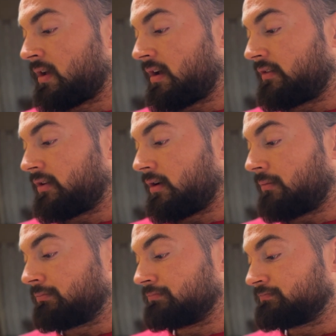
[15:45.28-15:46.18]

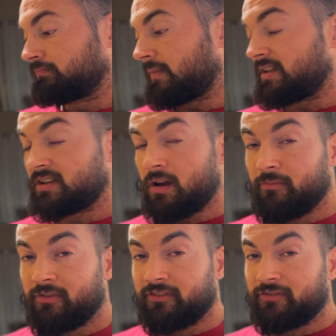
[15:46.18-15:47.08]
and it's
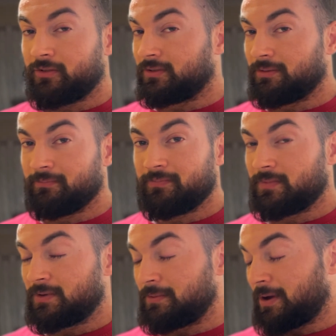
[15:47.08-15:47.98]
comfort food,
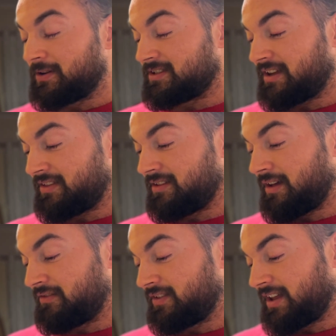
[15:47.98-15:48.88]
to be honest. I
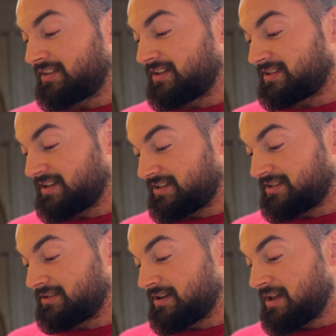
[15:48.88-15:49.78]
feel like this
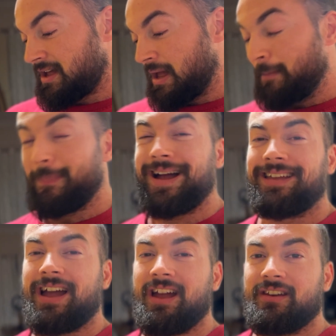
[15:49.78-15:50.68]
is my
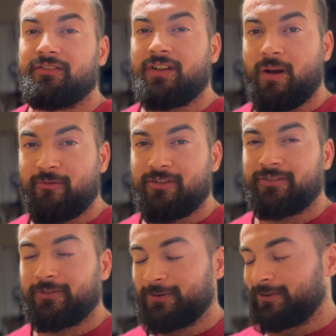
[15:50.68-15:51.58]
kind of comfort
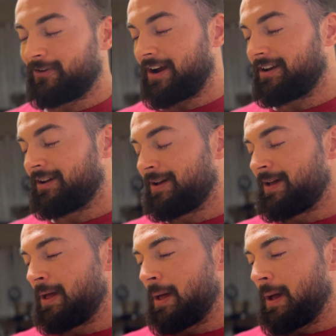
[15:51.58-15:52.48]
food, right?
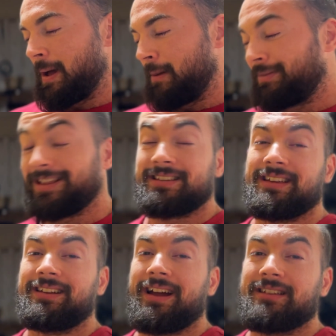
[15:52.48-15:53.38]
But that's
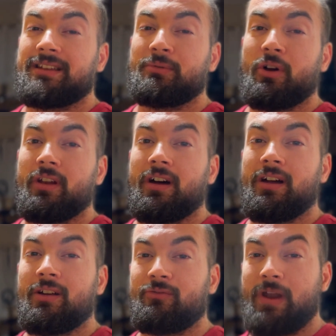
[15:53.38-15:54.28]
it guys, I'm gonna
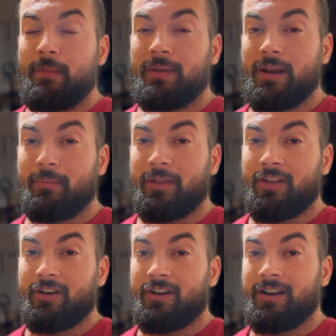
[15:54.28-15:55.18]
wrap it up
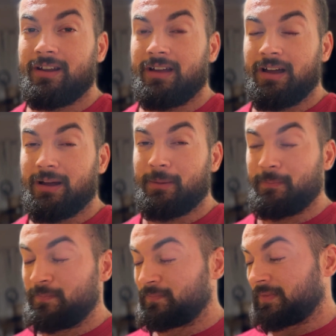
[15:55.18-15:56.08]
here.
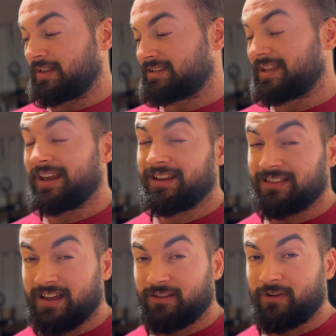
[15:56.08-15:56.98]
It's getting
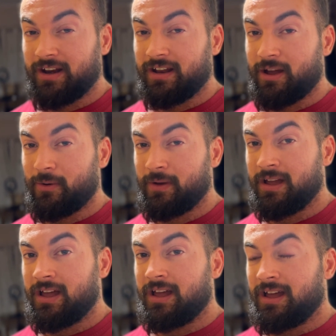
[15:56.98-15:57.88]
late right now.
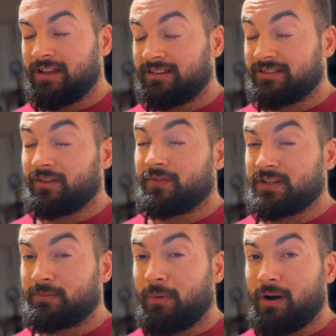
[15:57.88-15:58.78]
The
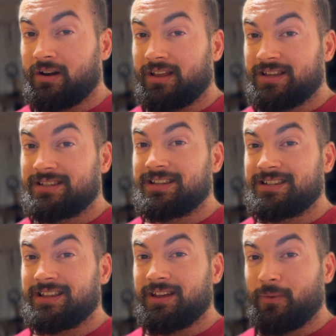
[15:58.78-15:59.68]
toughest part is to
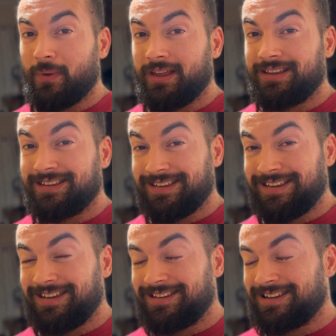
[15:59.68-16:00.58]
stay awake to
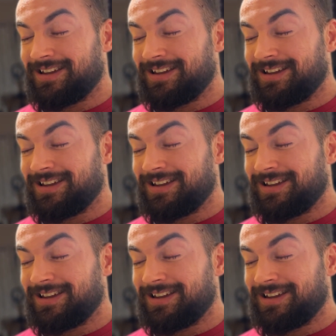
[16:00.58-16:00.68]
eat.